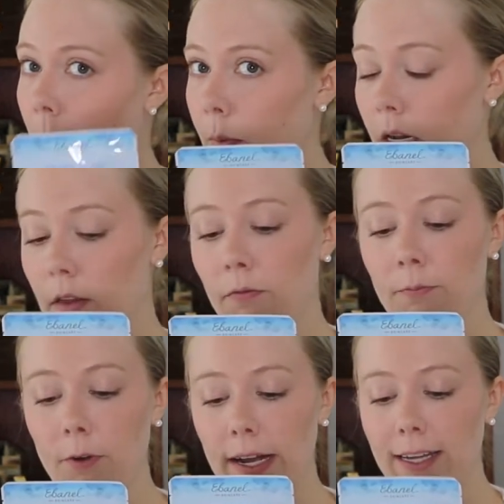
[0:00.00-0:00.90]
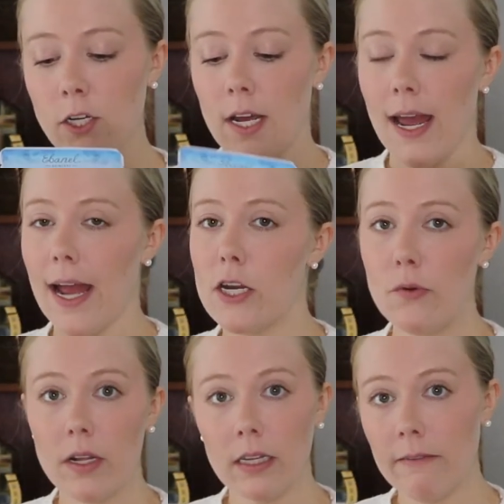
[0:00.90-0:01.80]
Keep it in the fridge, and
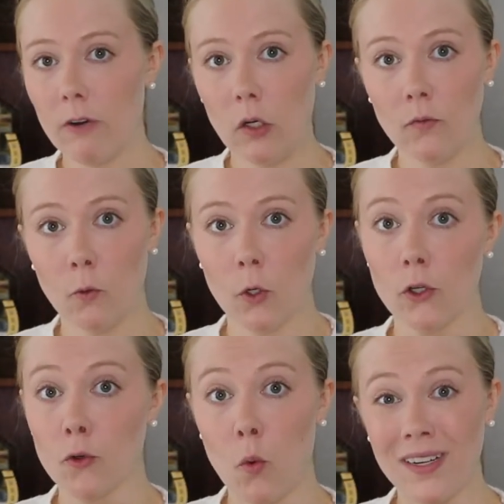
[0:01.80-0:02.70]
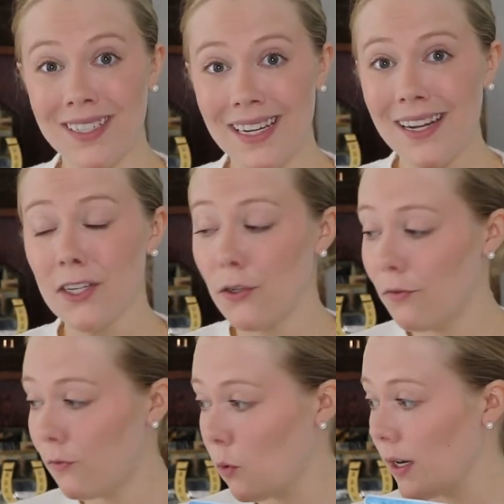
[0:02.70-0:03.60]
you can leave it on for 20 to
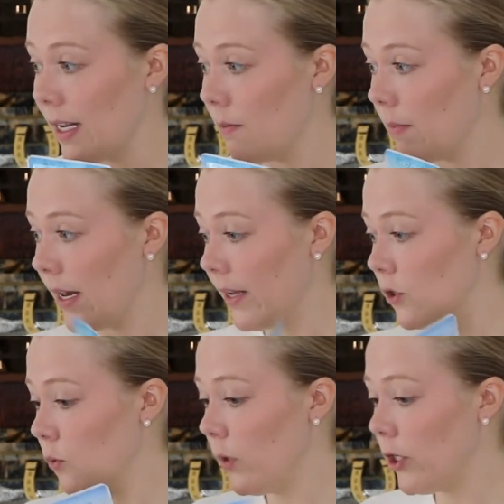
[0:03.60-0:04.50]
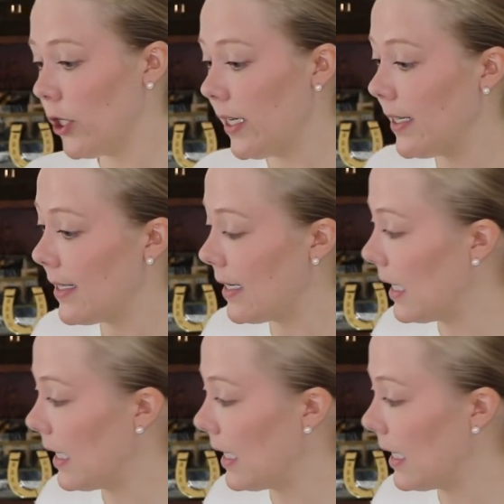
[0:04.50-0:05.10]
40 minutes, which is